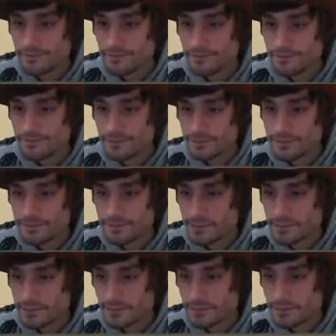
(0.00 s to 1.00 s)

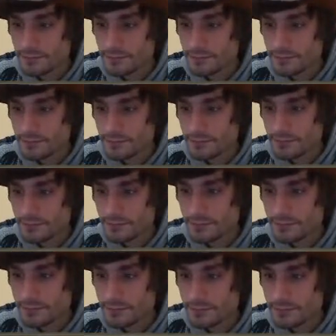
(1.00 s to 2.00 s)

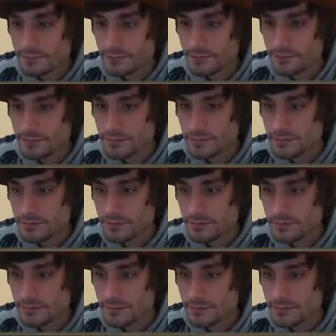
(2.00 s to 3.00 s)

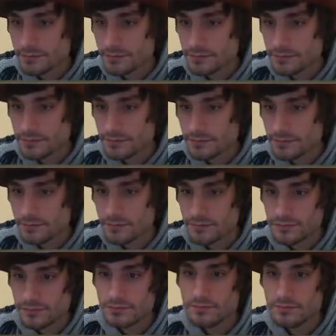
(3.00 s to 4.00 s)

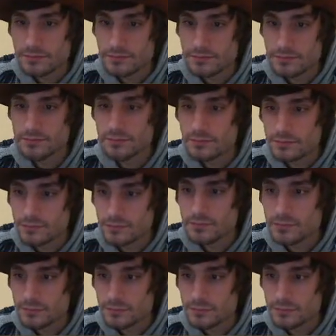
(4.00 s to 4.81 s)
[no speech]